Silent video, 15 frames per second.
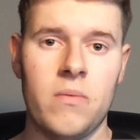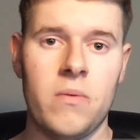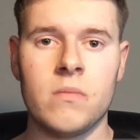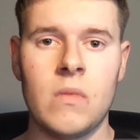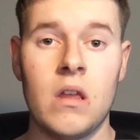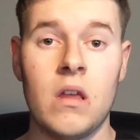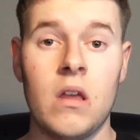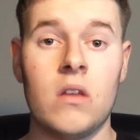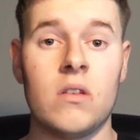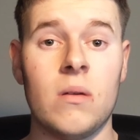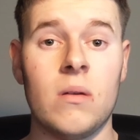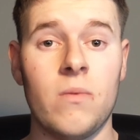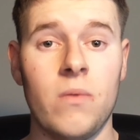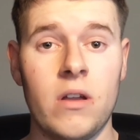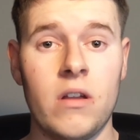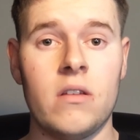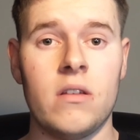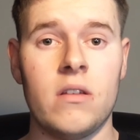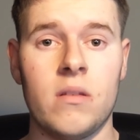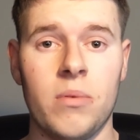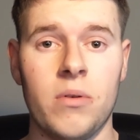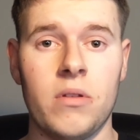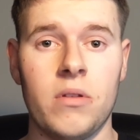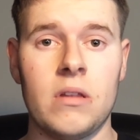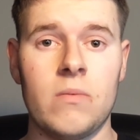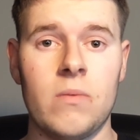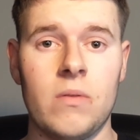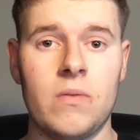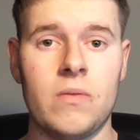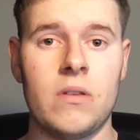So I'm very disappointed with the
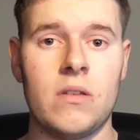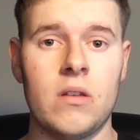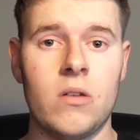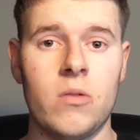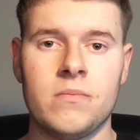Sauber.